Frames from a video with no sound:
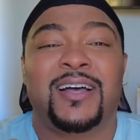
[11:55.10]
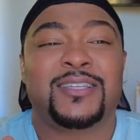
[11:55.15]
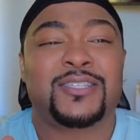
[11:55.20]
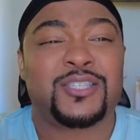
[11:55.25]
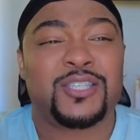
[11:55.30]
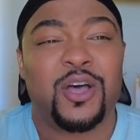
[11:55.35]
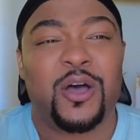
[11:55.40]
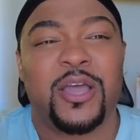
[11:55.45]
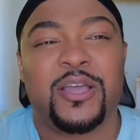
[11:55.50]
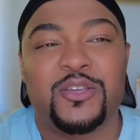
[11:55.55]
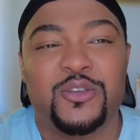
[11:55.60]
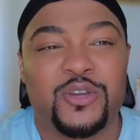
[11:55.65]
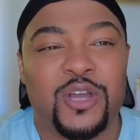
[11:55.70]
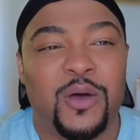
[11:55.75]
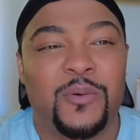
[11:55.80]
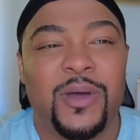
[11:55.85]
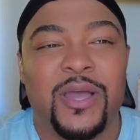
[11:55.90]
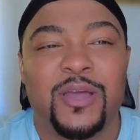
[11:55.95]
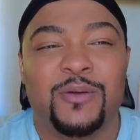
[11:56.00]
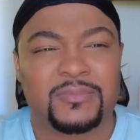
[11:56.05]
So you know
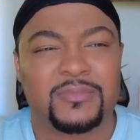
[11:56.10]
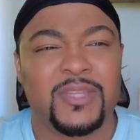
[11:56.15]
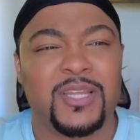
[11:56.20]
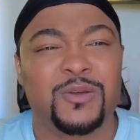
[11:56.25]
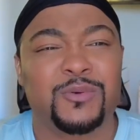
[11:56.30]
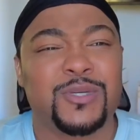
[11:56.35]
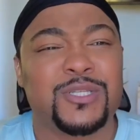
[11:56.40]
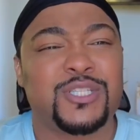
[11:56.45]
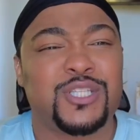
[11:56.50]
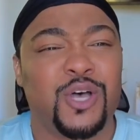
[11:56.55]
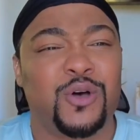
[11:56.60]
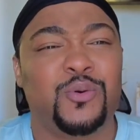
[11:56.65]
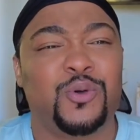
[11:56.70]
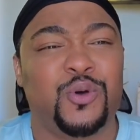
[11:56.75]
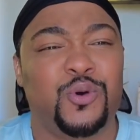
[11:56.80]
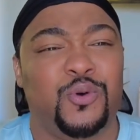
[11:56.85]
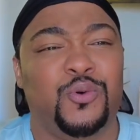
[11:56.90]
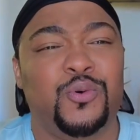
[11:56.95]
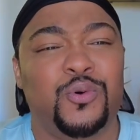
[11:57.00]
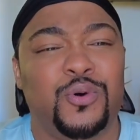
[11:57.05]
what? It was so
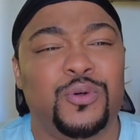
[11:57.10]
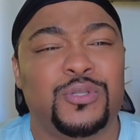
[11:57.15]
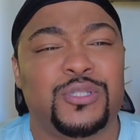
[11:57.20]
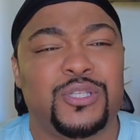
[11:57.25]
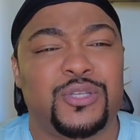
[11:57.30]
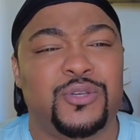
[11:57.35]
cool